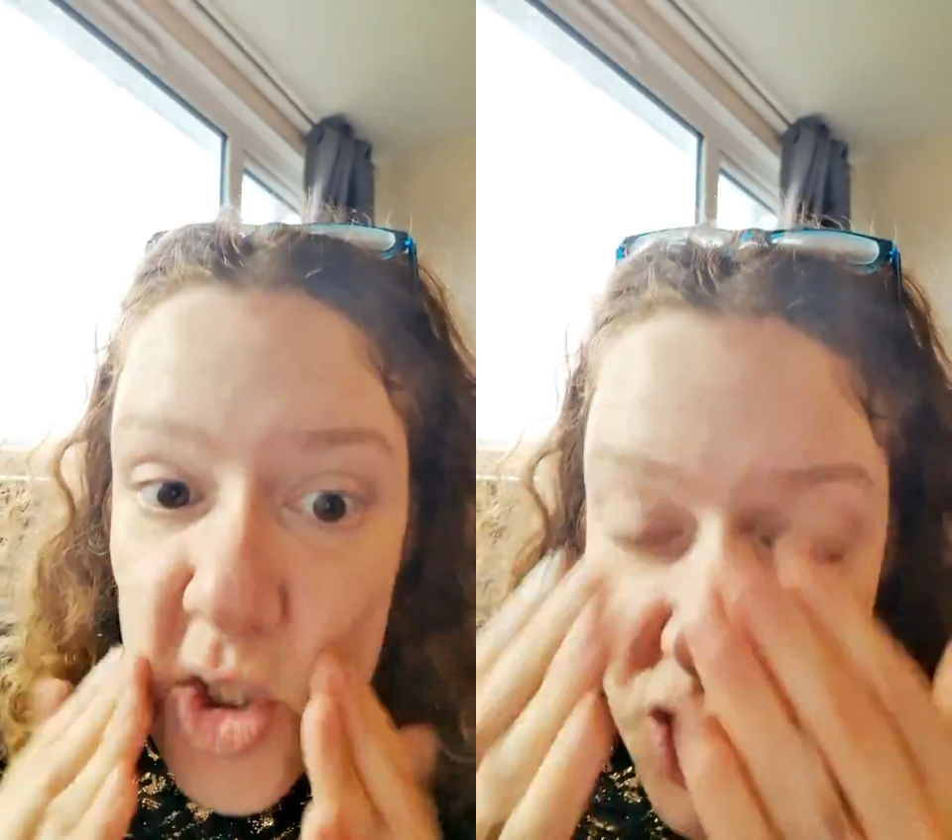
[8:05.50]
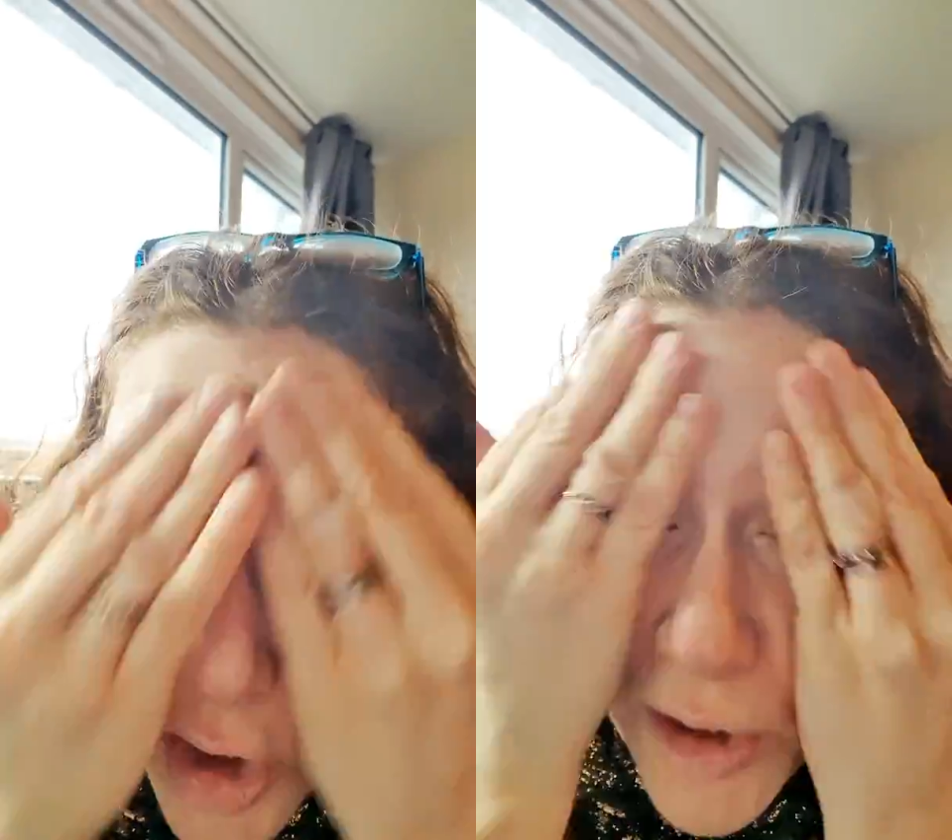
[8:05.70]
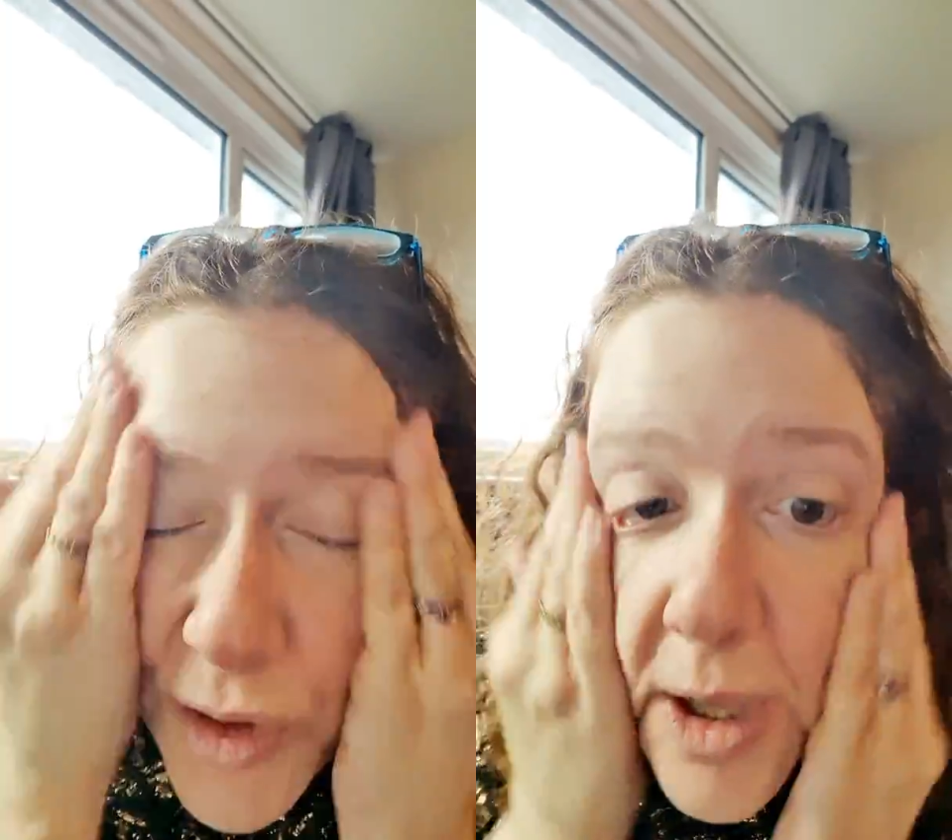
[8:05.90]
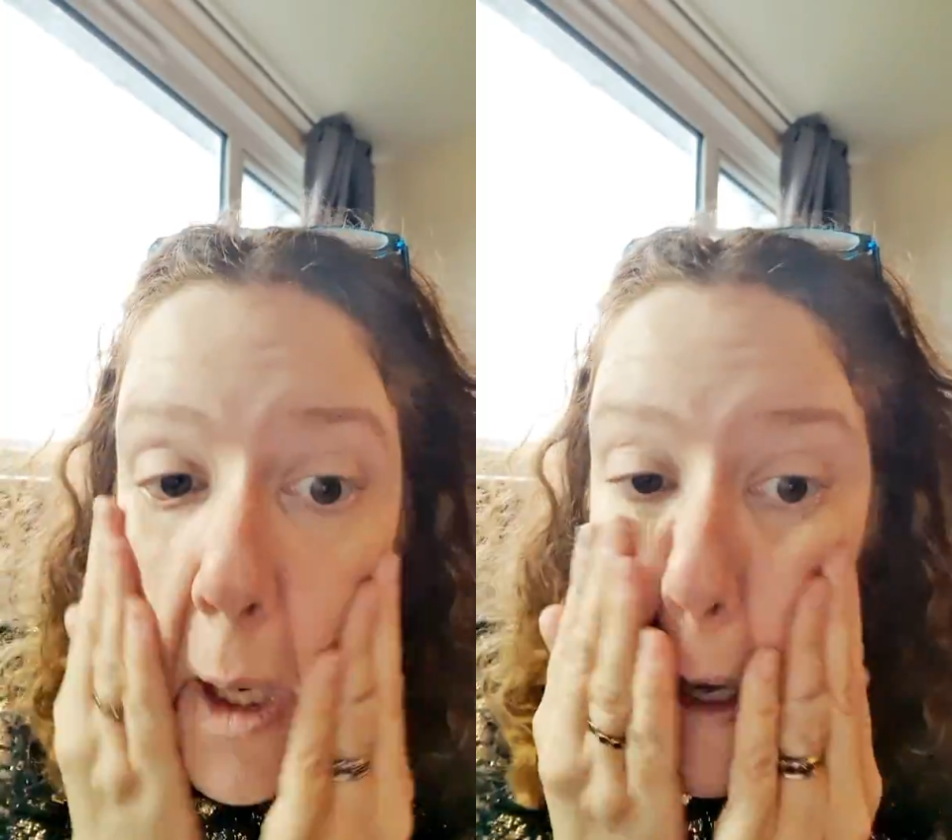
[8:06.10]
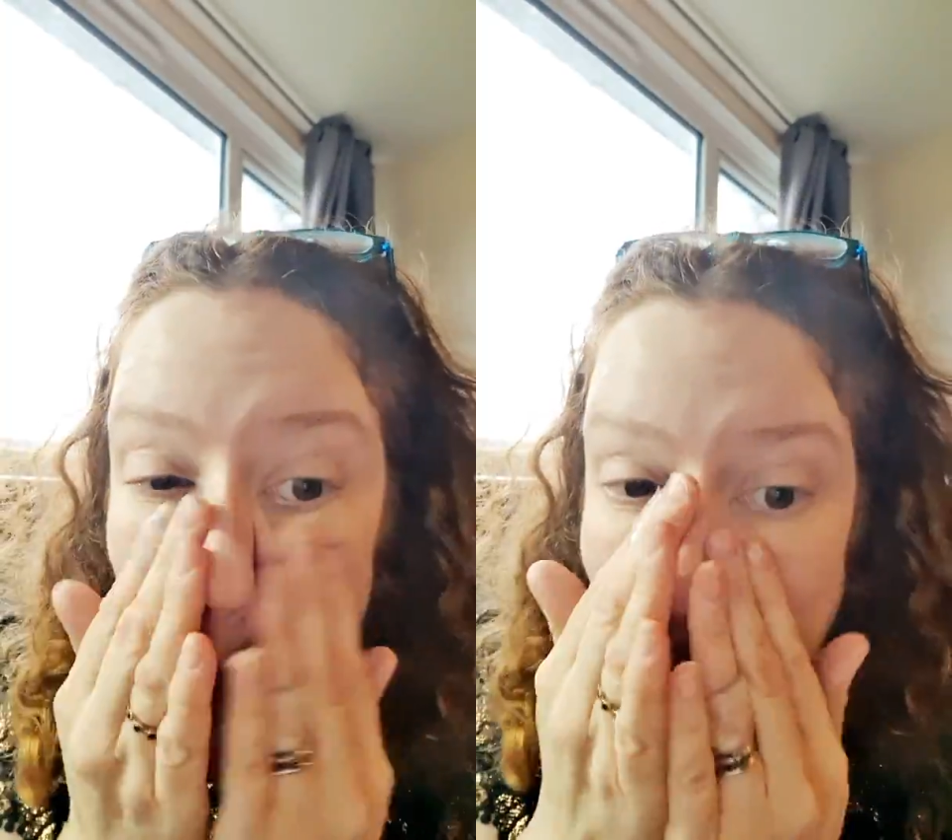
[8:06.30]
a good
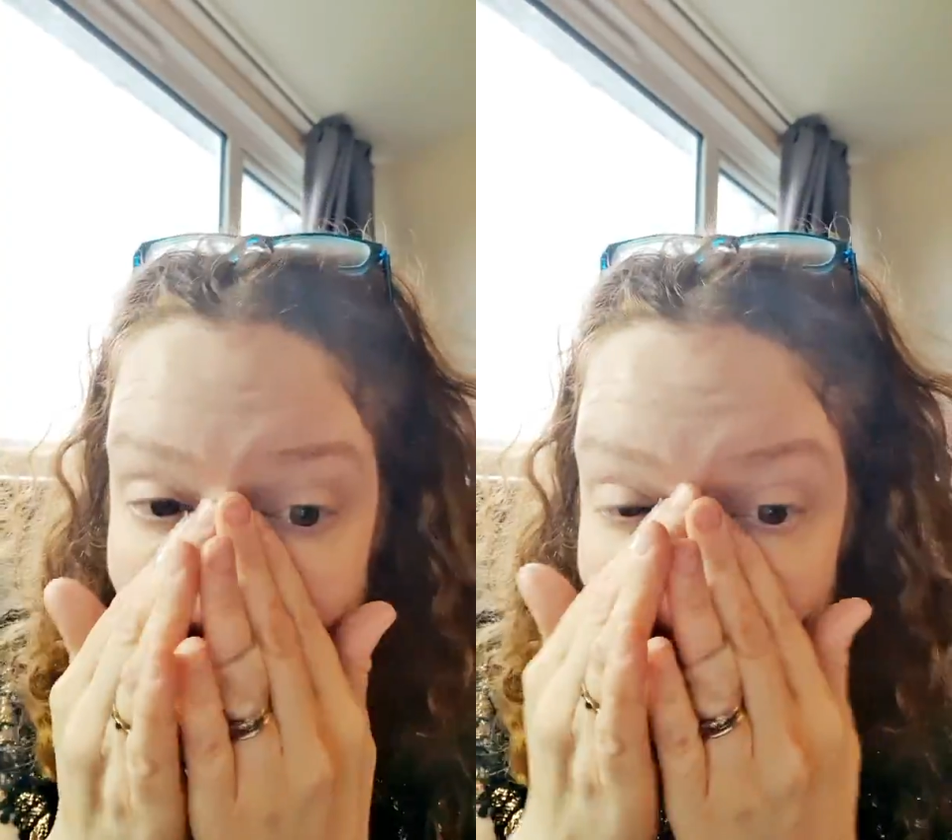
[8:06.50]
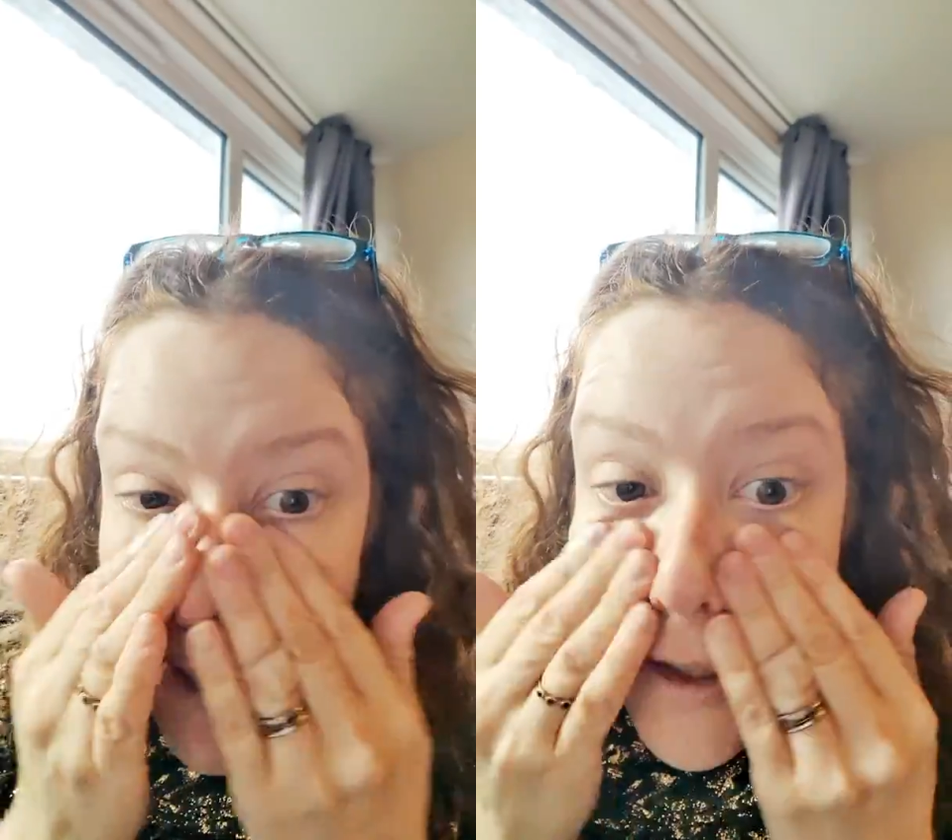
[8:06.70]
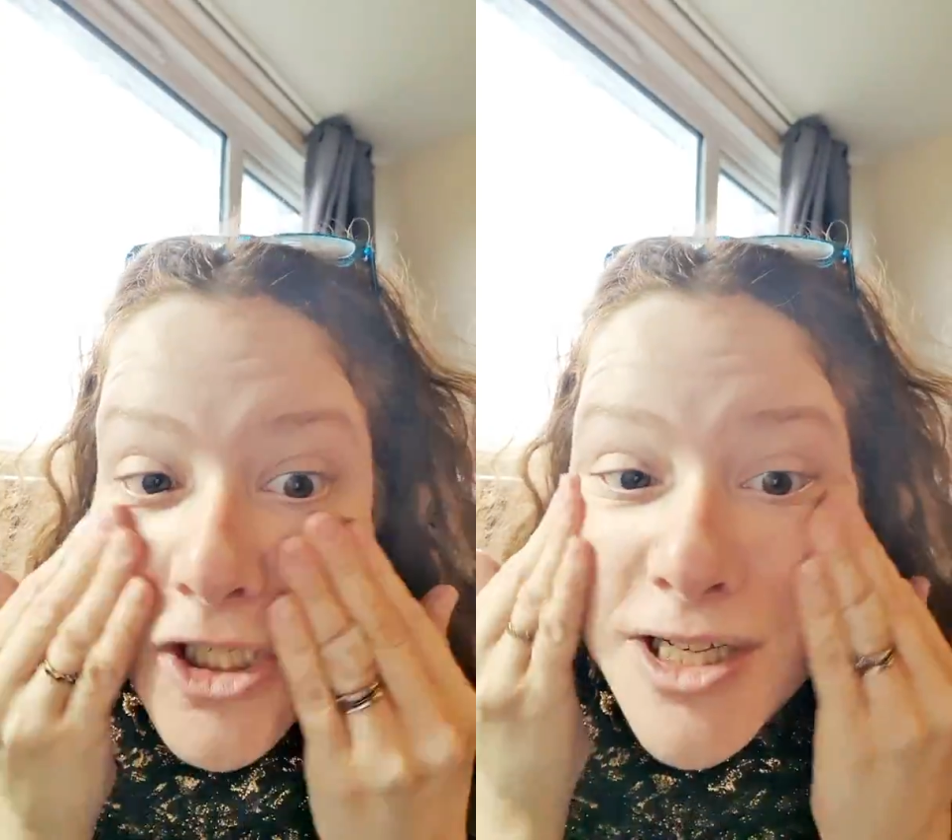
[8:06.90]
thing because she